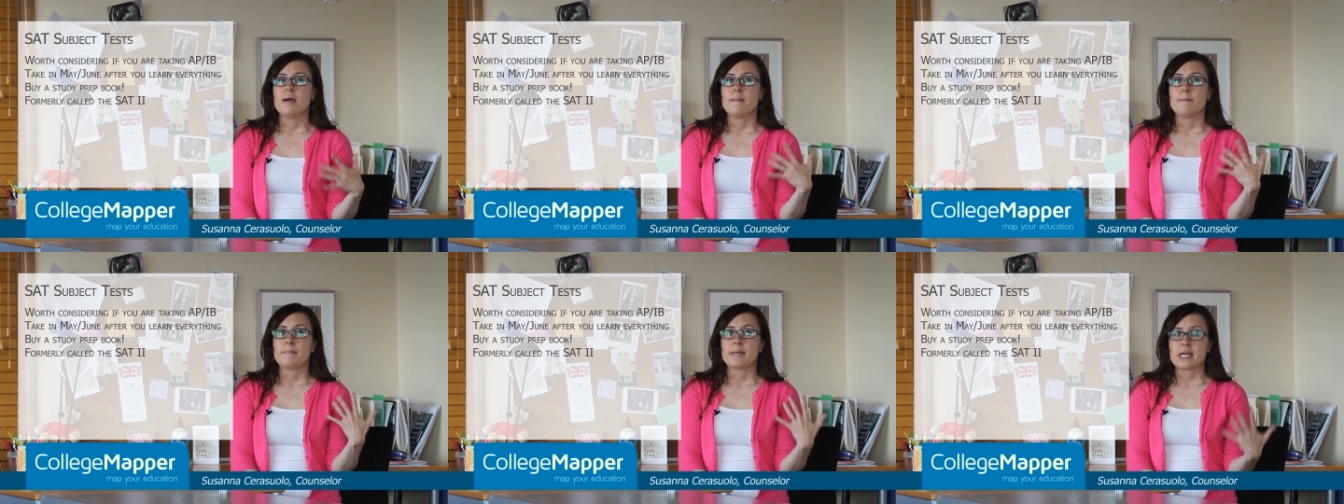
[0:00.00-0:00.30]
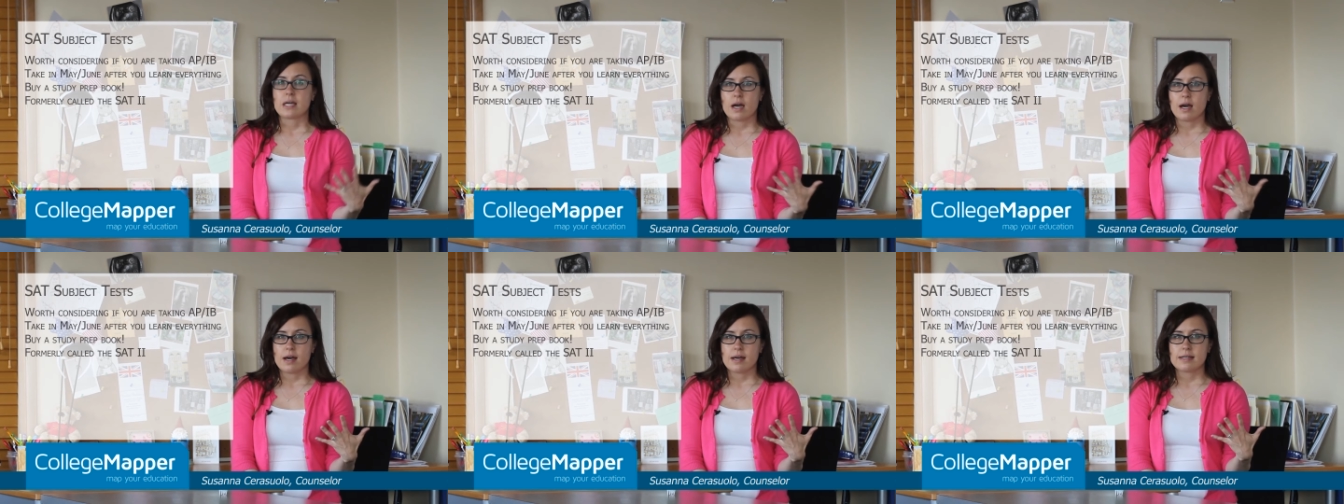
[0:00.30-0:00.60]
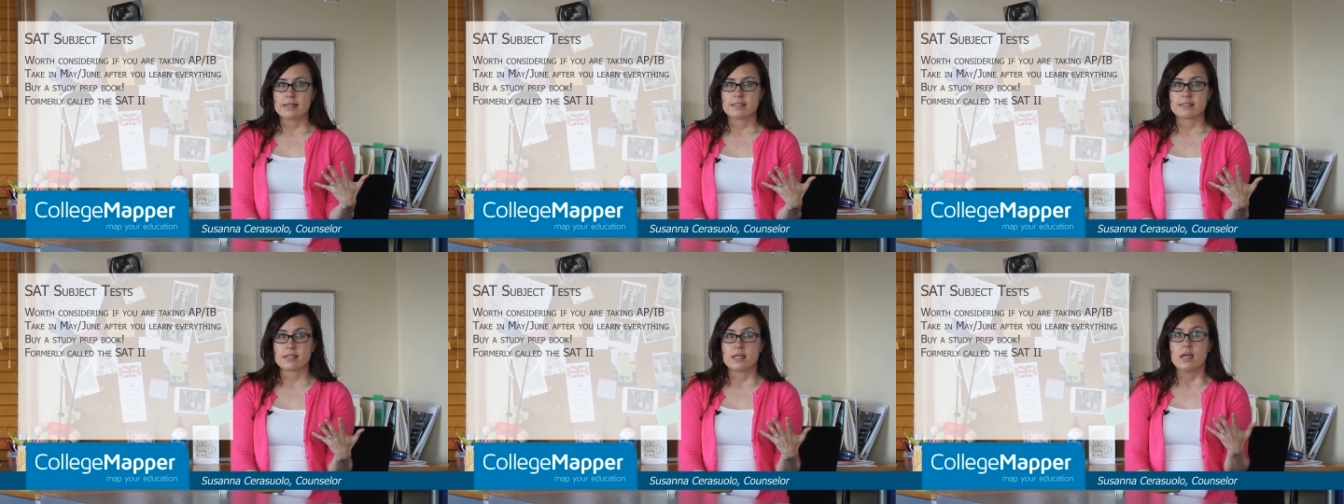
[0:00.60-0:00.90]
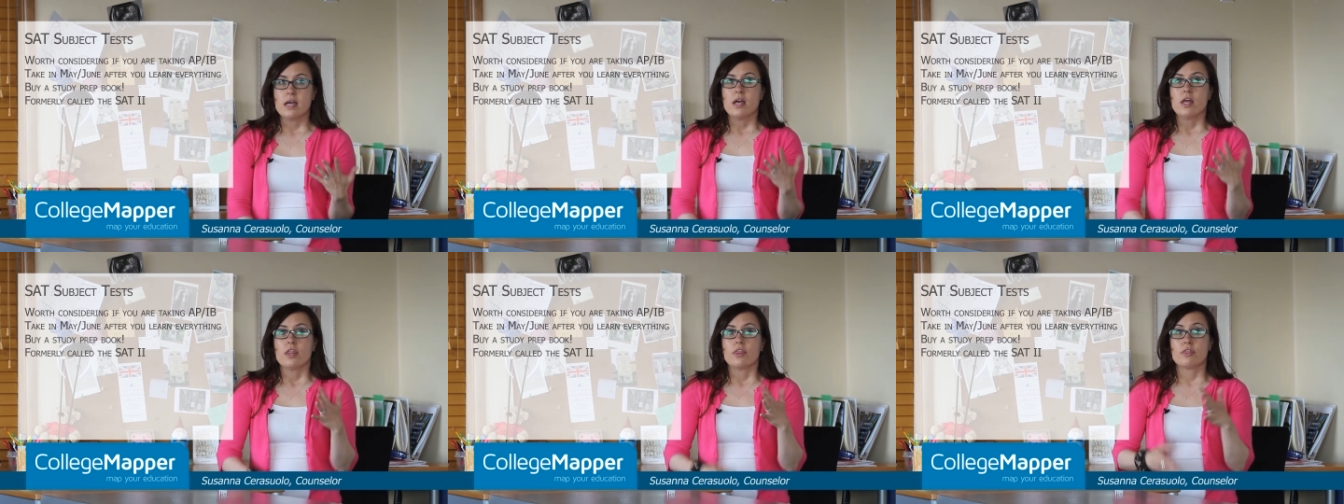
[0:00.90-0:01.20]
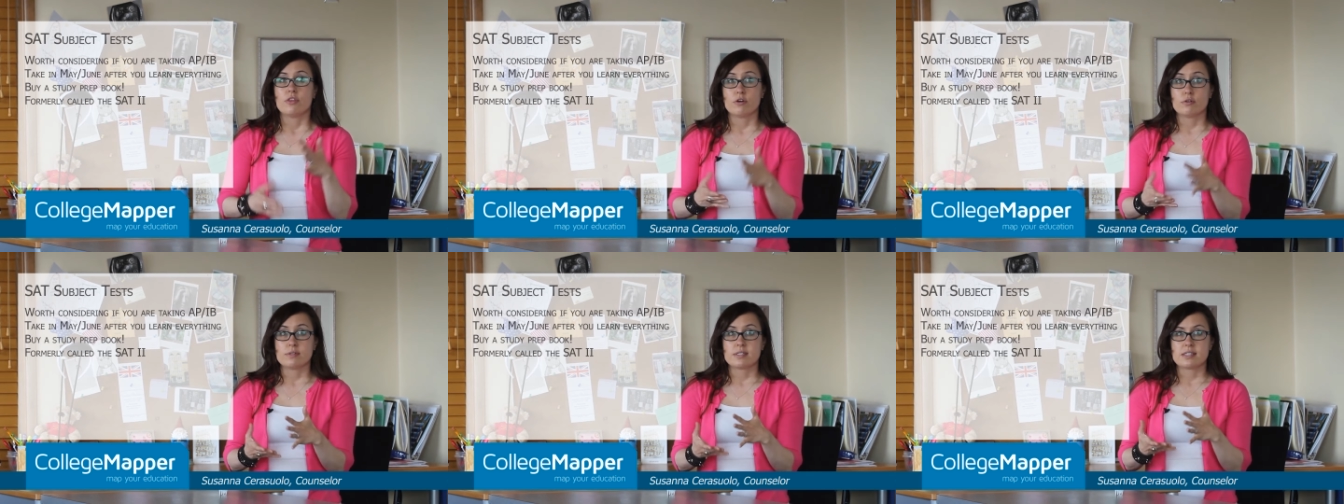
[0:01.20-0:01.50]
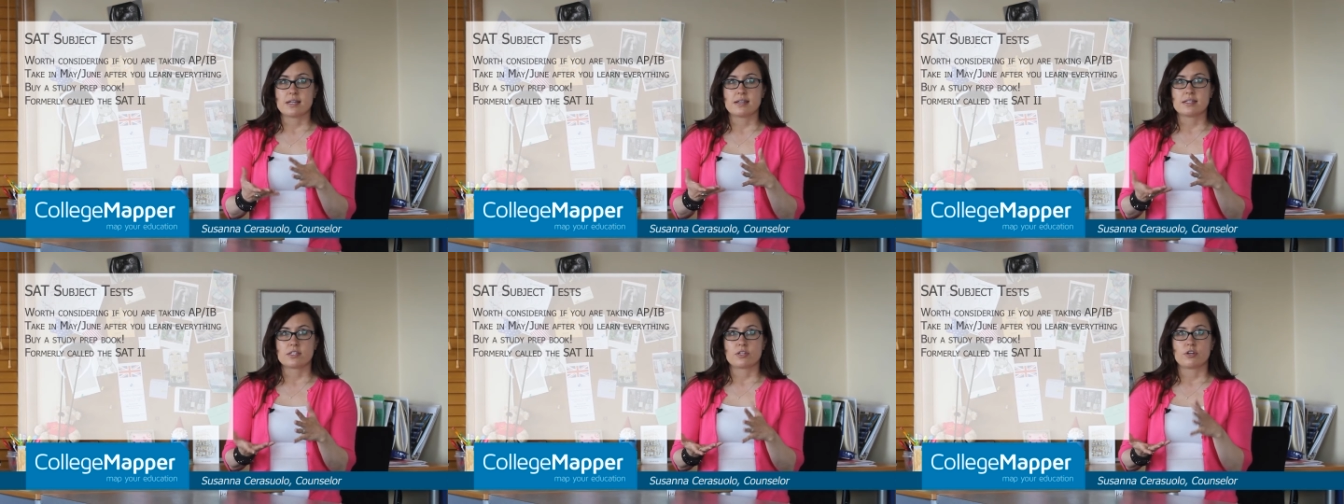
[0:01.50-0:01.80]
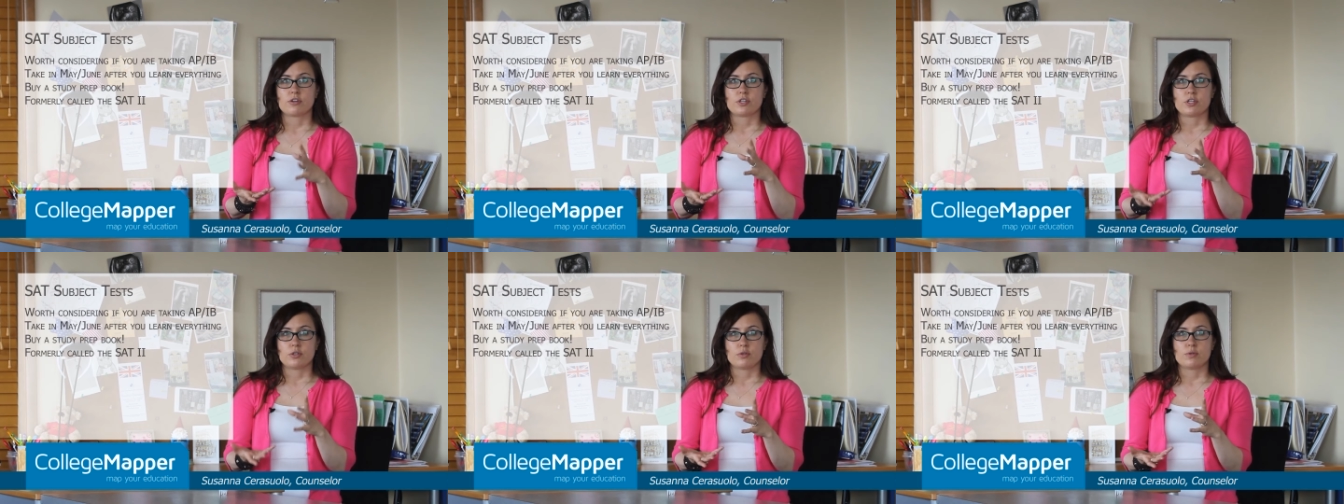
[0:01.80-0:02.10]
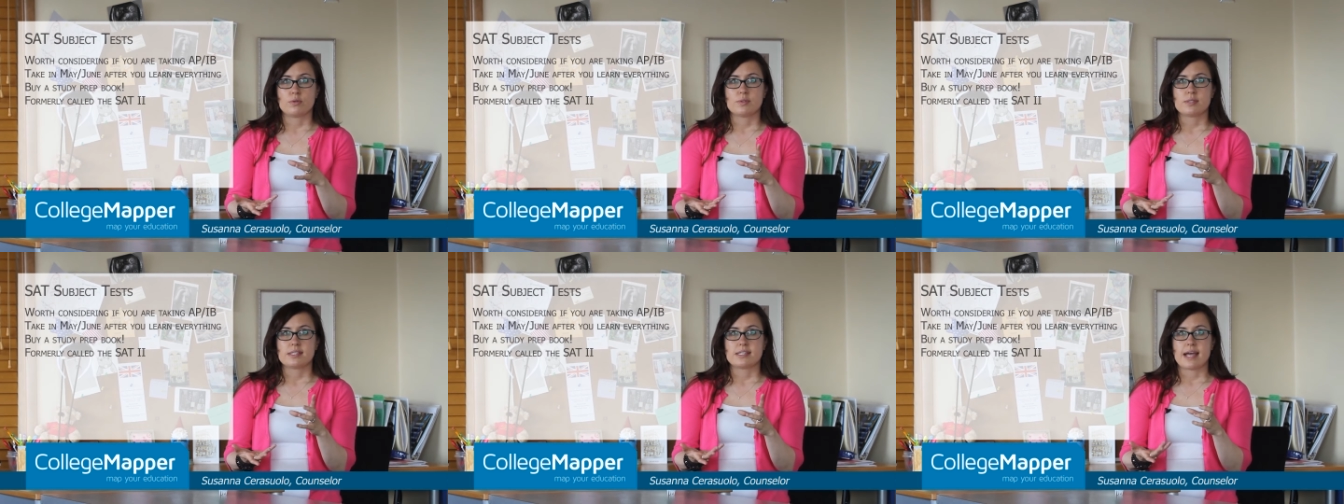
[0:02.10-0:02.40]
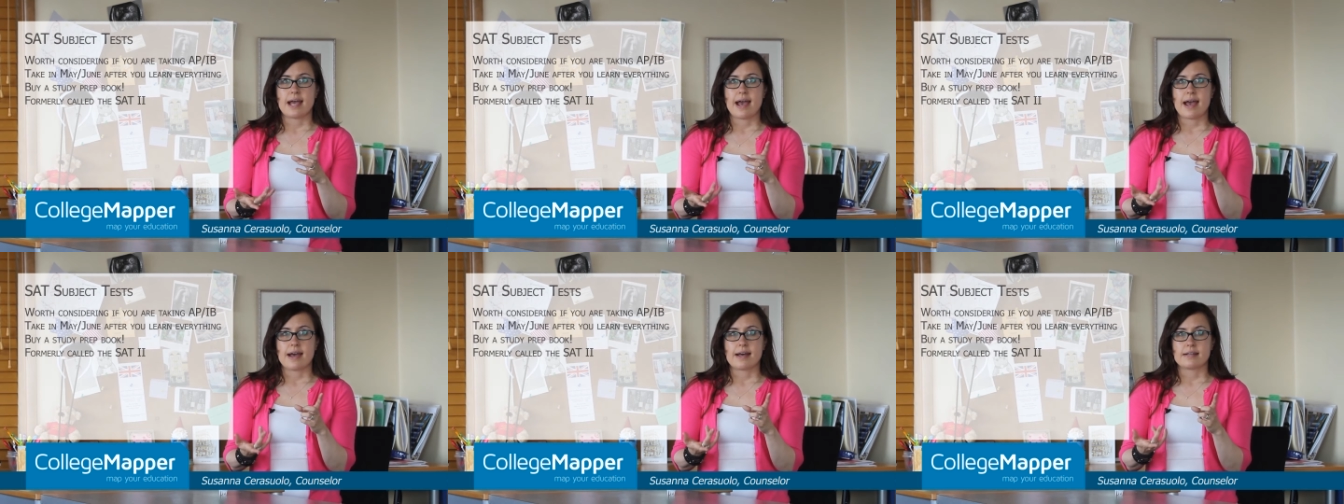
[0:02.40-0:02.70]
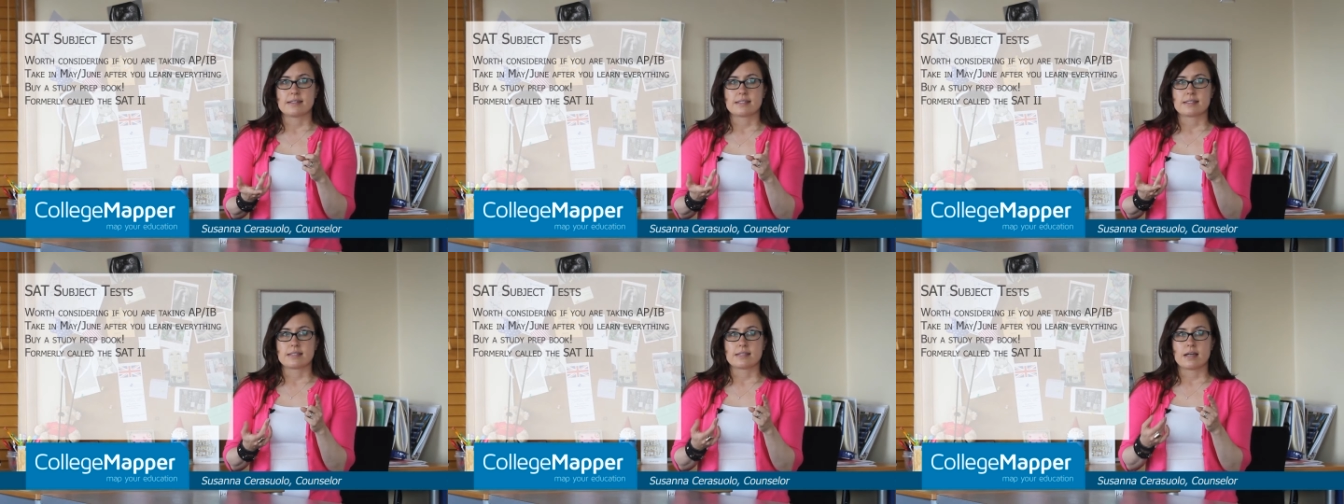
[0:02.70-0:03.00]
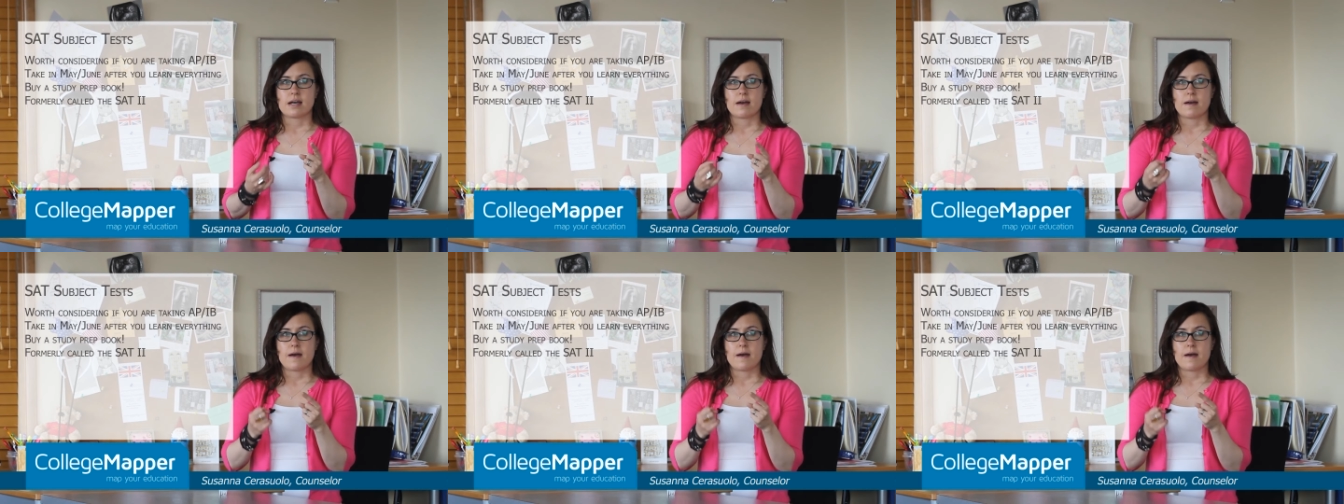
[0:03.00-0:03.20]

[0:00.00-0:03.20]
because those tests are used as